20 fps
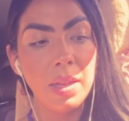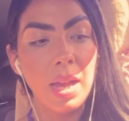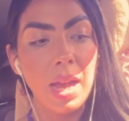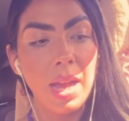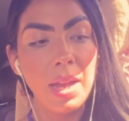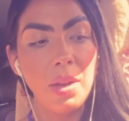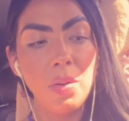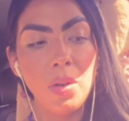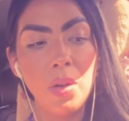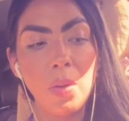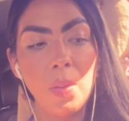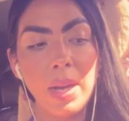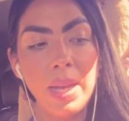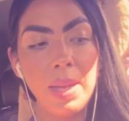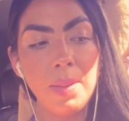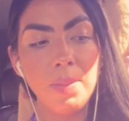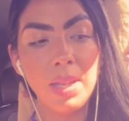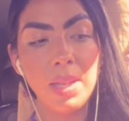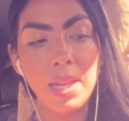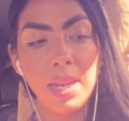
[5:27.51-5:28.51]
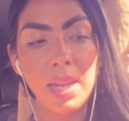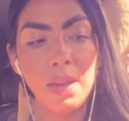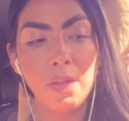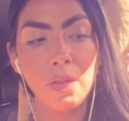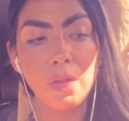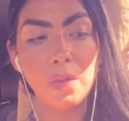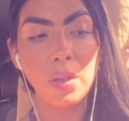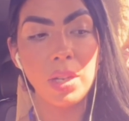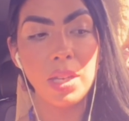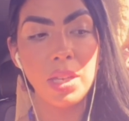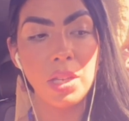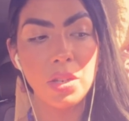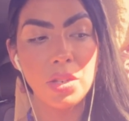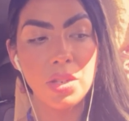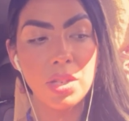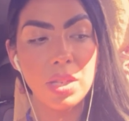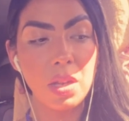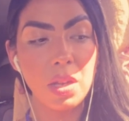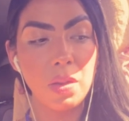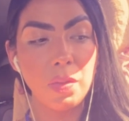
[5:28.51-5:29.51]
I don't know why I'm getting freeing
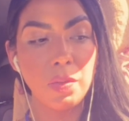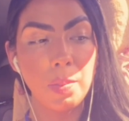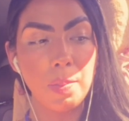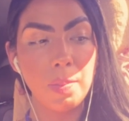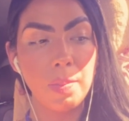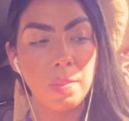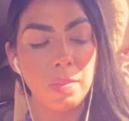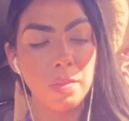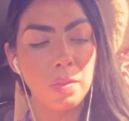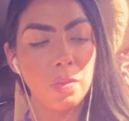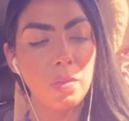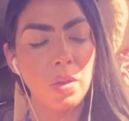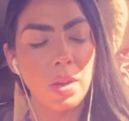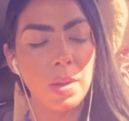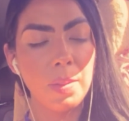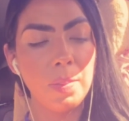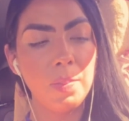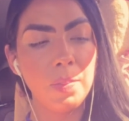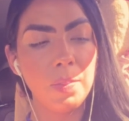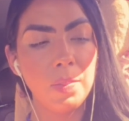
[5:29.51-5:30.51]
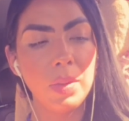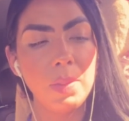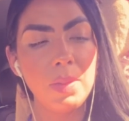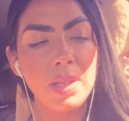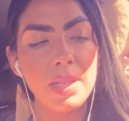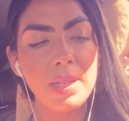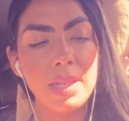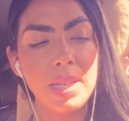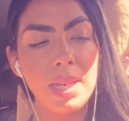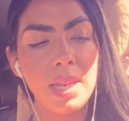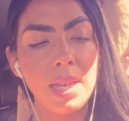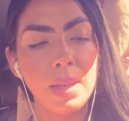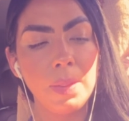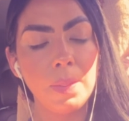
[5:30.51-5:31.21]
yourself from, let me see.